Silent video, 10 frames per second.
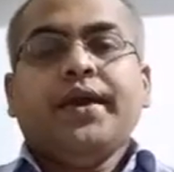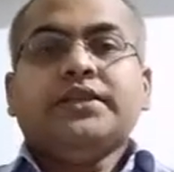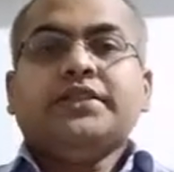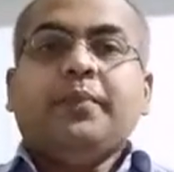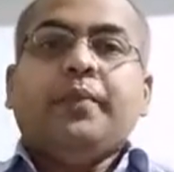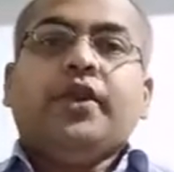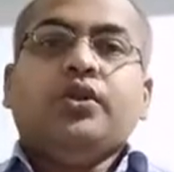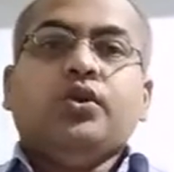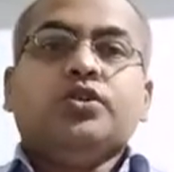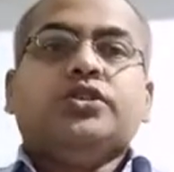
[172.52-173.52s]
separate
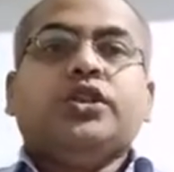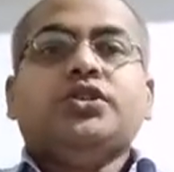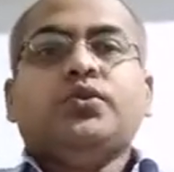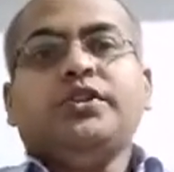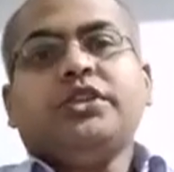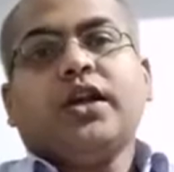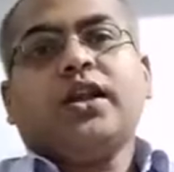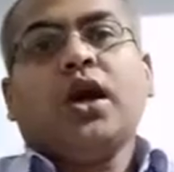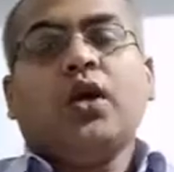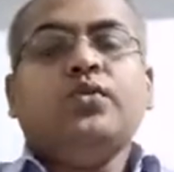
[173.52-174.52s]
those things which are
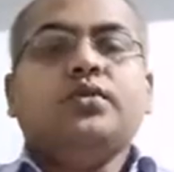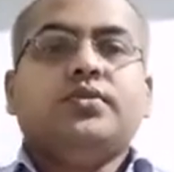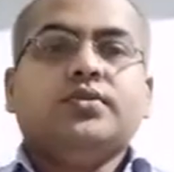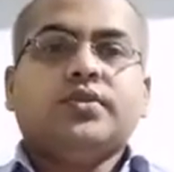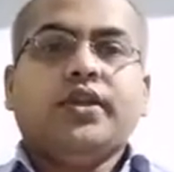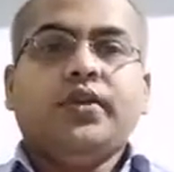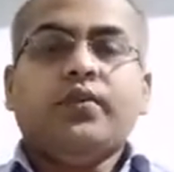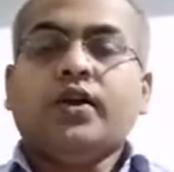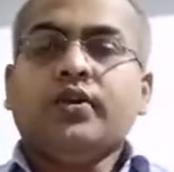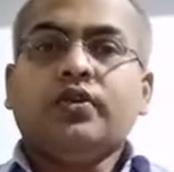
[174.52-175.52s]
round in
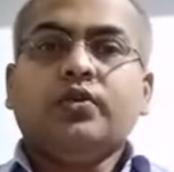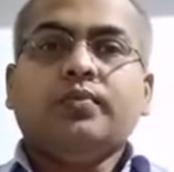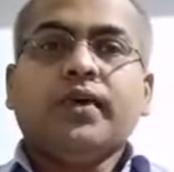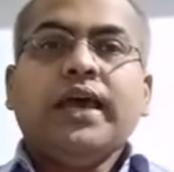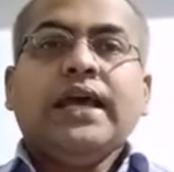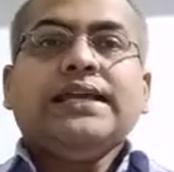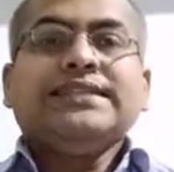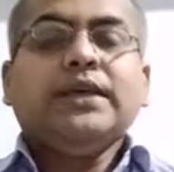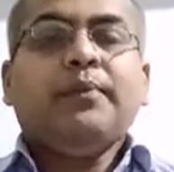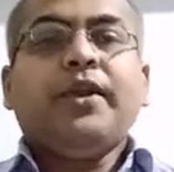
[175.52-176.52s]
one group,
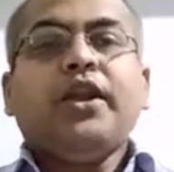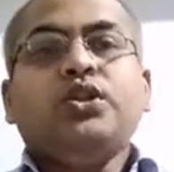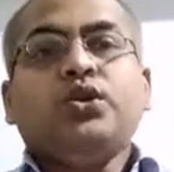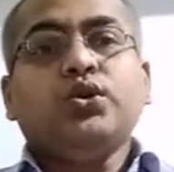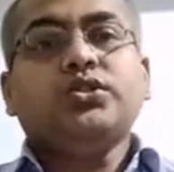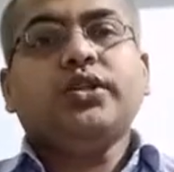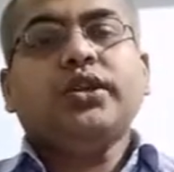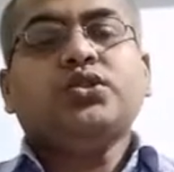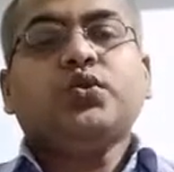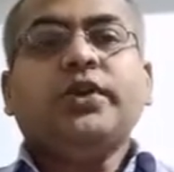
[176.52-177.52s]
separate those
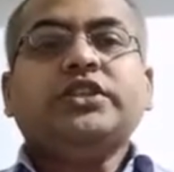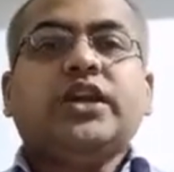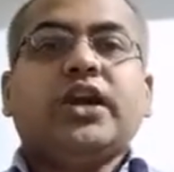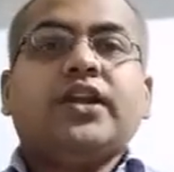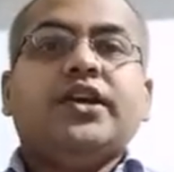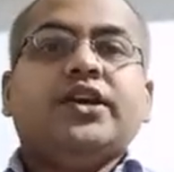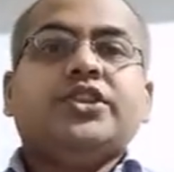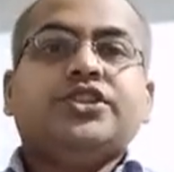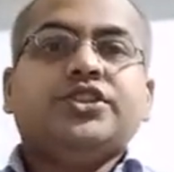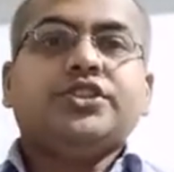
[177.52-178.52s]
things which are
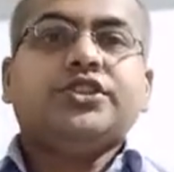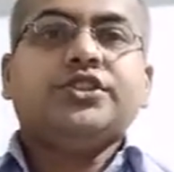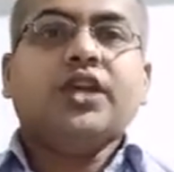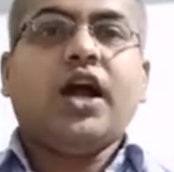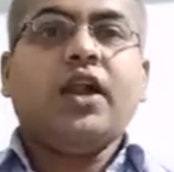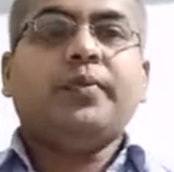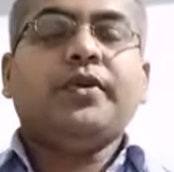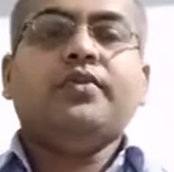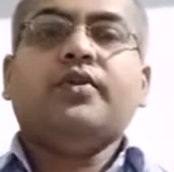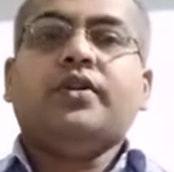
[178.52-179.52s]
sharp
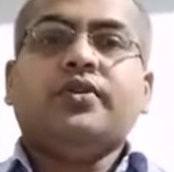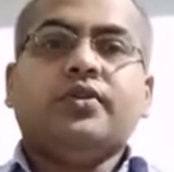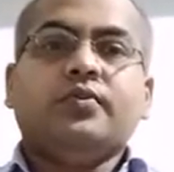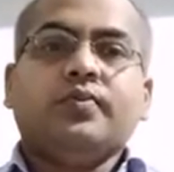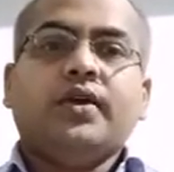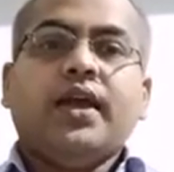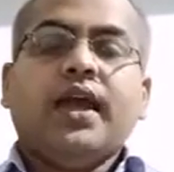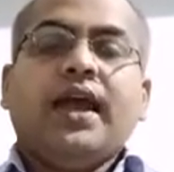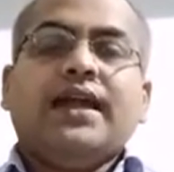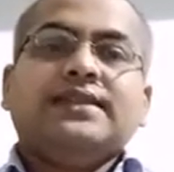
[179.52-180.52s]
in one group,
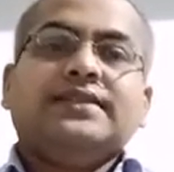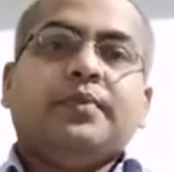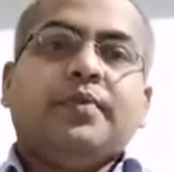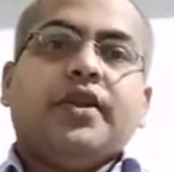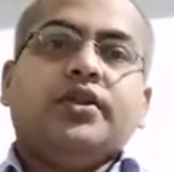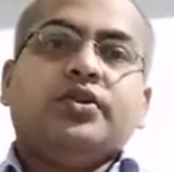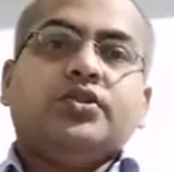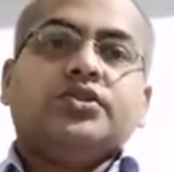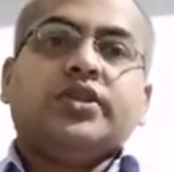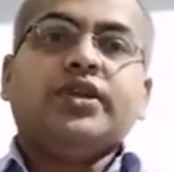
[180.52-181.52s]
and separate
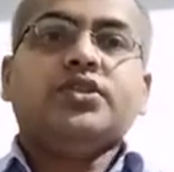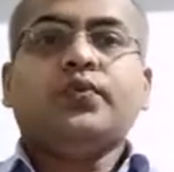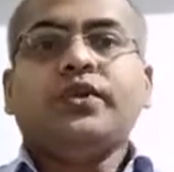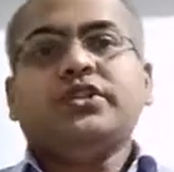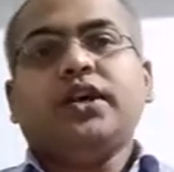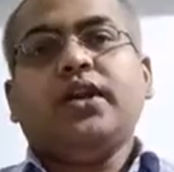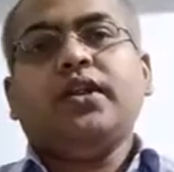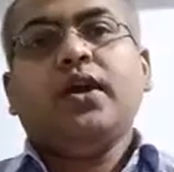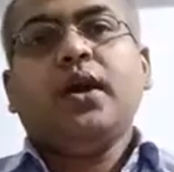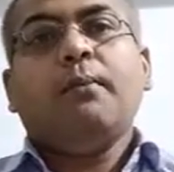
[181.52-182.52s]
those things which are
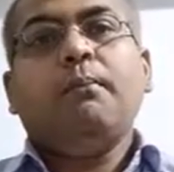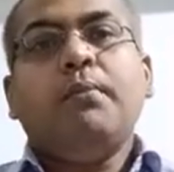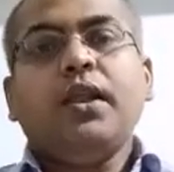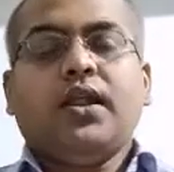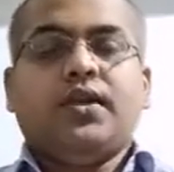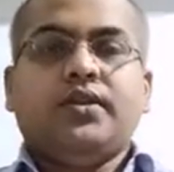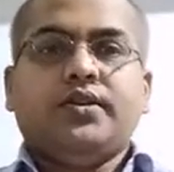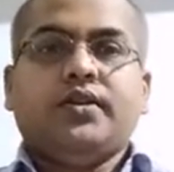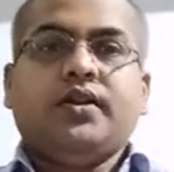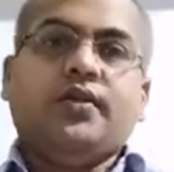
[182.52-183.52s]
blunt
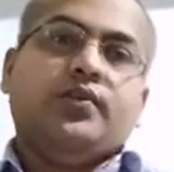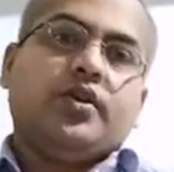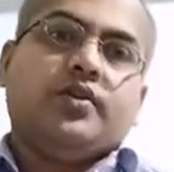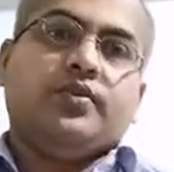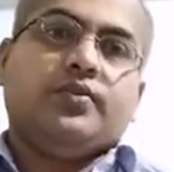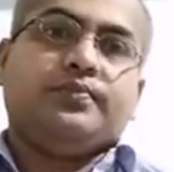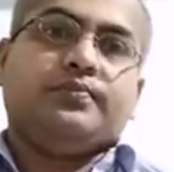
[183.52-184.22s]
in one group.